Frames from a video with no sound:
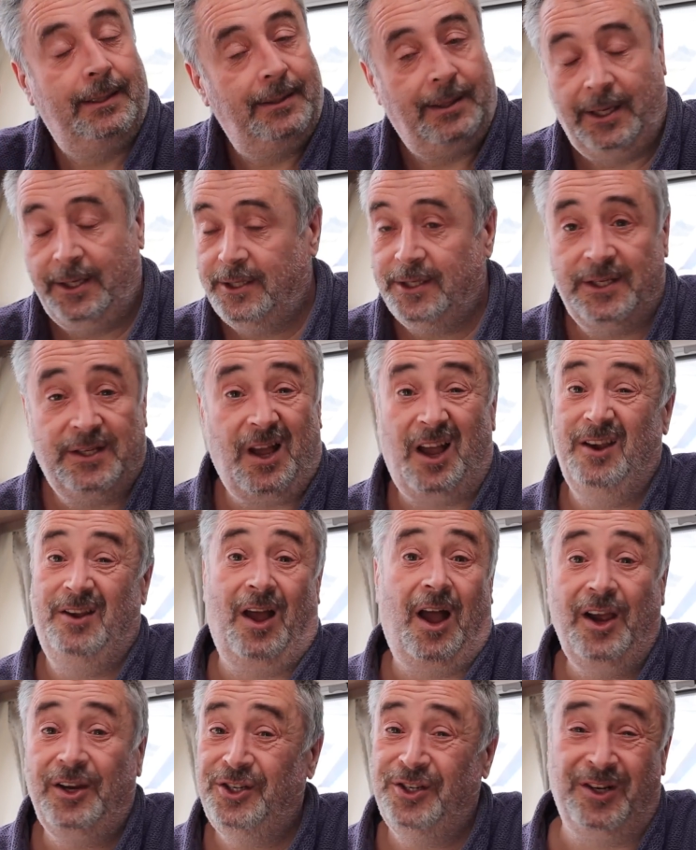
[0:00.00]

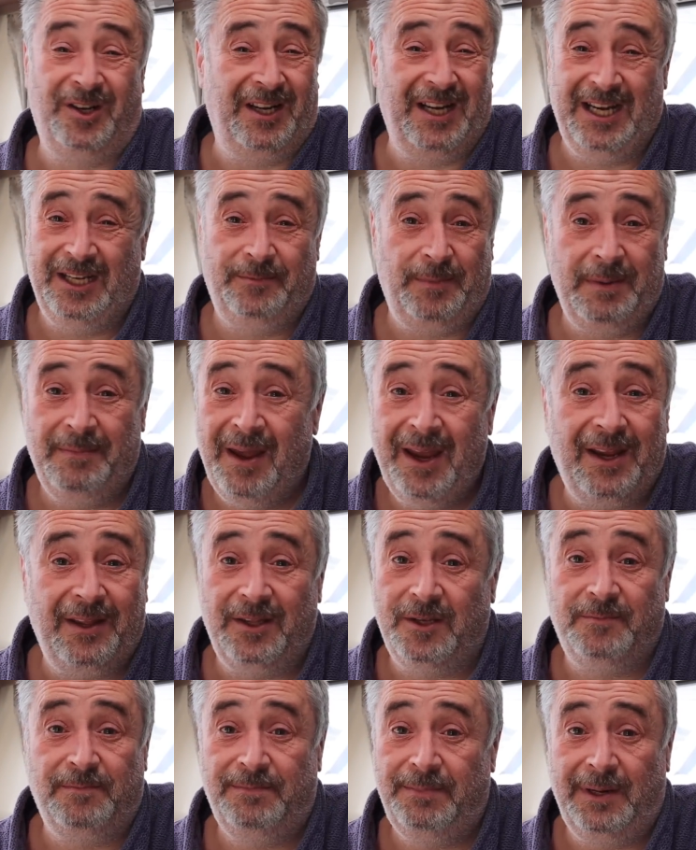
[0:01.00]
I shouldn't need to be making
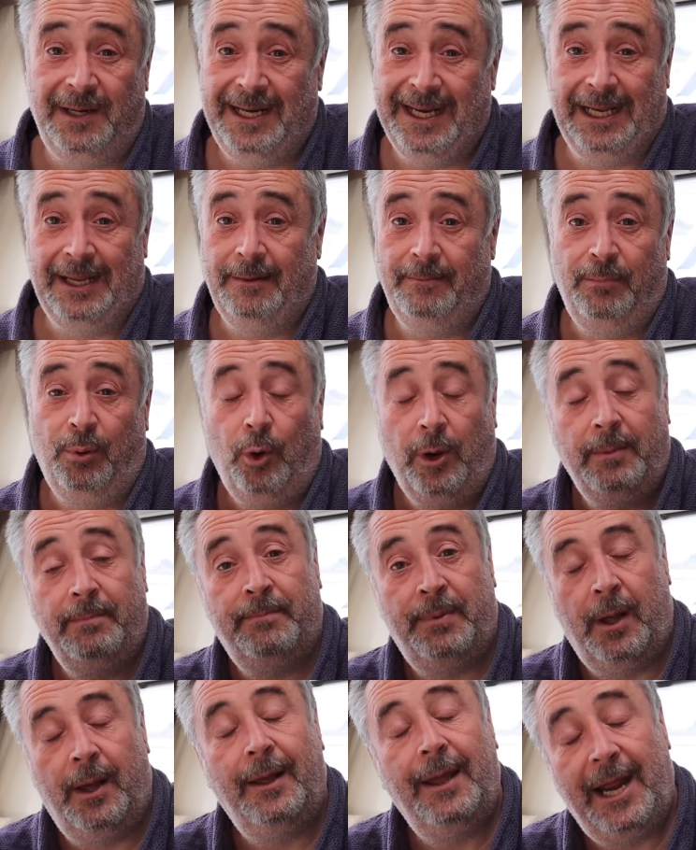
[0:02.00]
this blinking
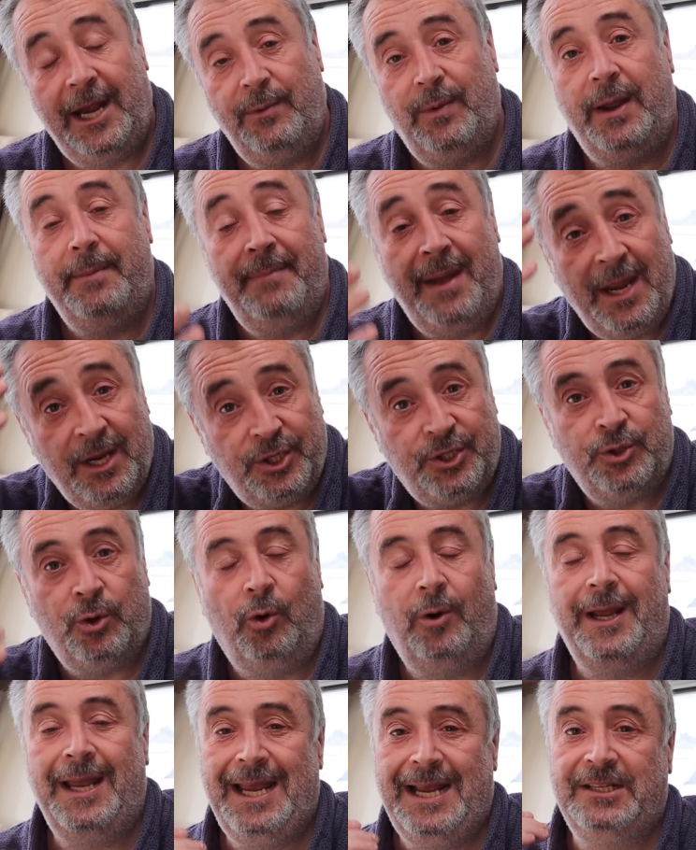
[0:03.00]
point, but anyway, make
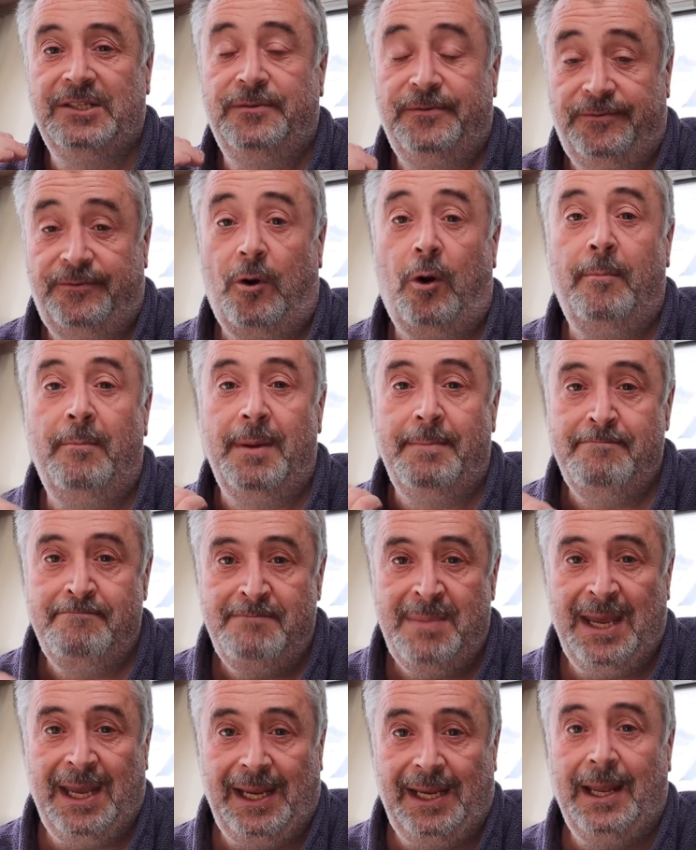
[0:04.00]
sure it's from
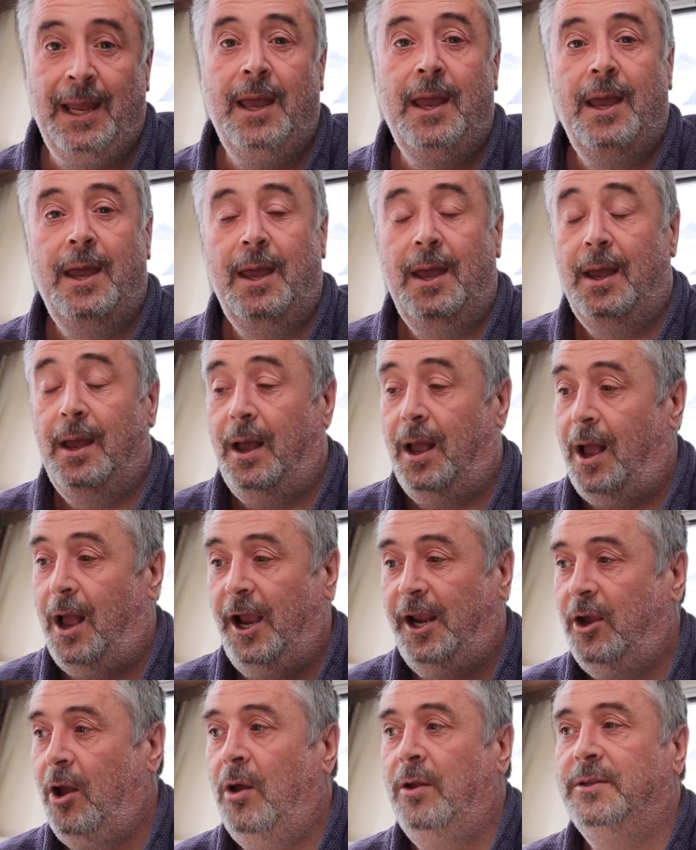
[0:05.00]
me.
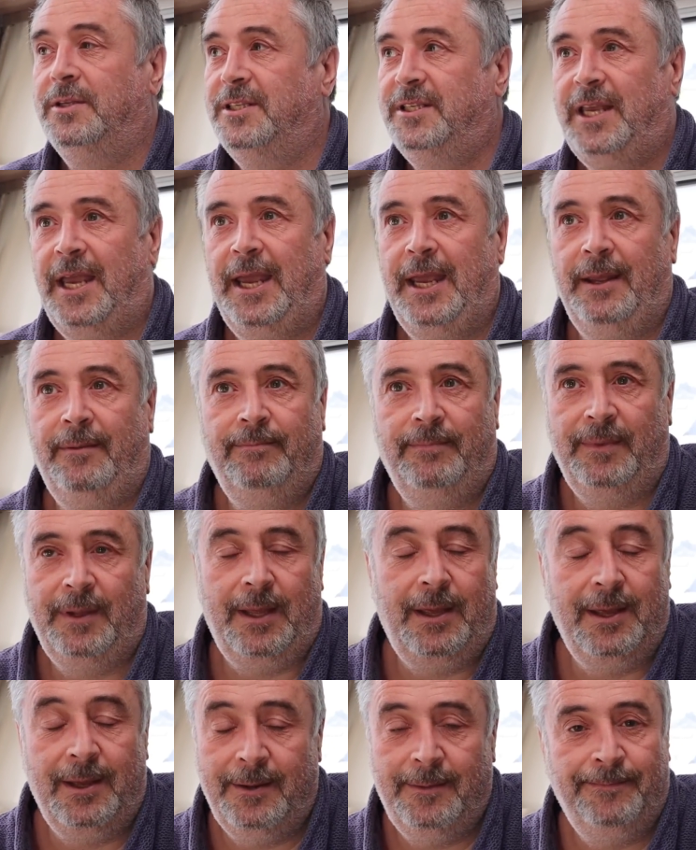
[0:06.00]
I can't say
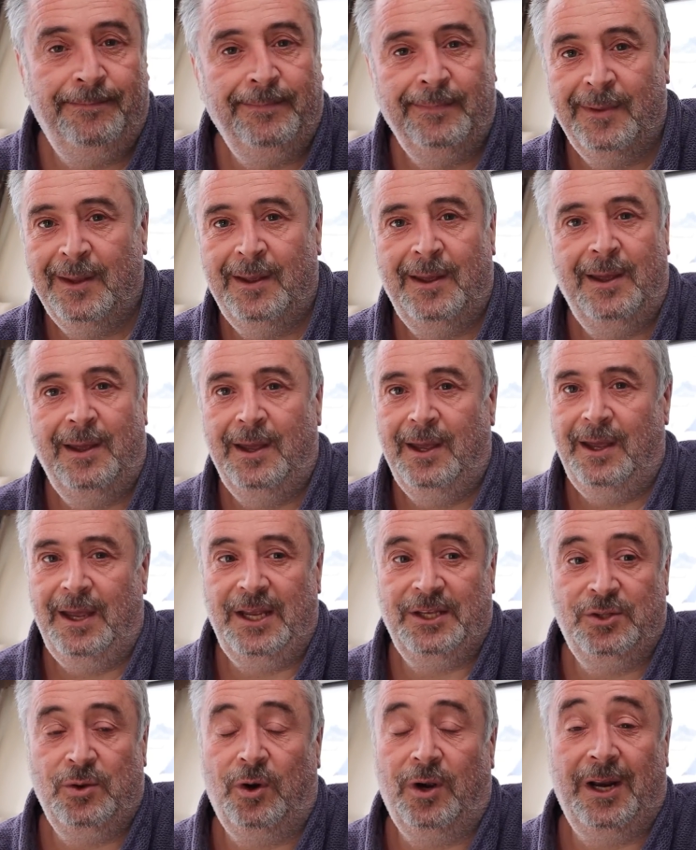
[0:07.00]

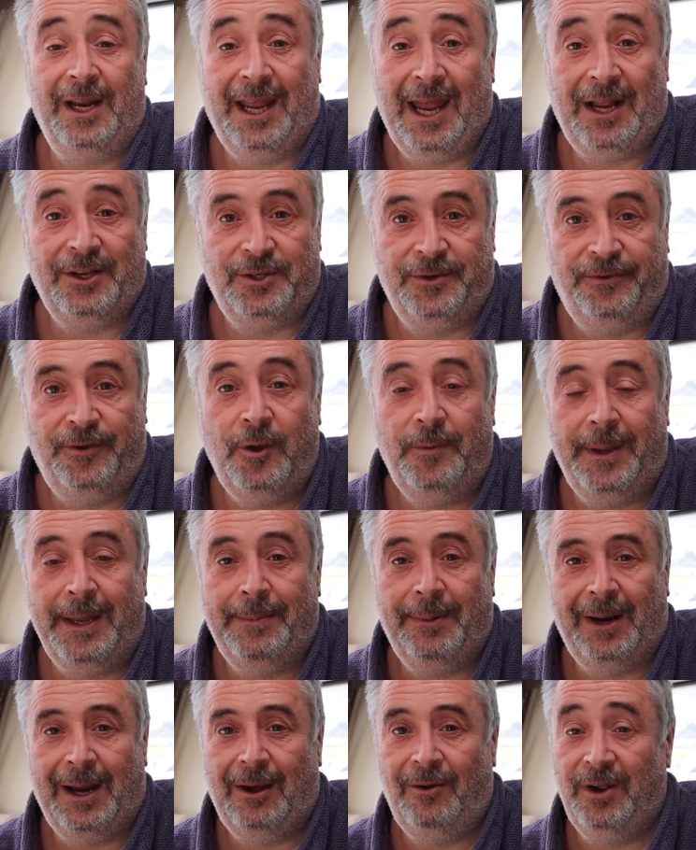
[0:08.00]
it's not going to catch a few
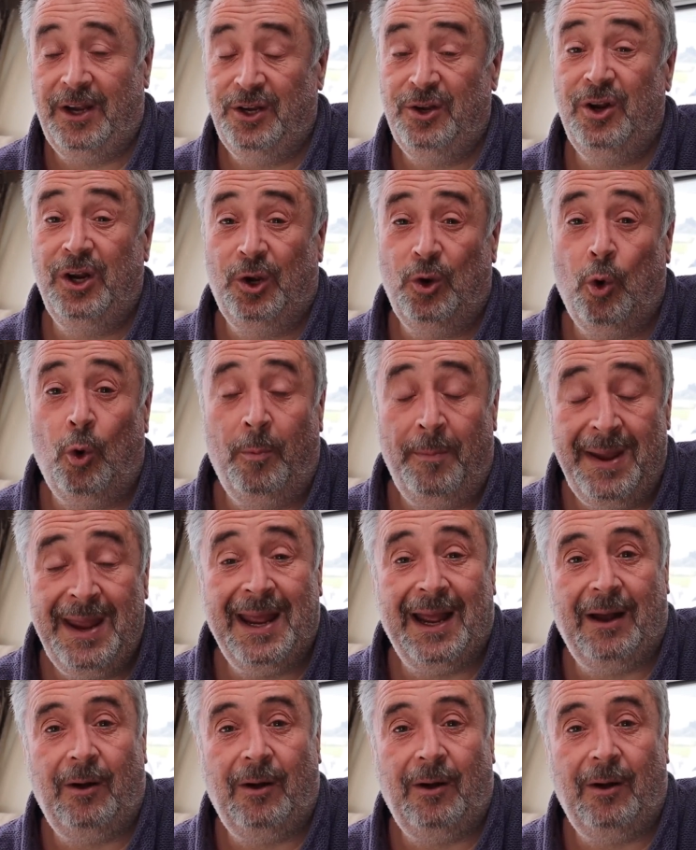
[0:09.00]
people out, it nearly caught me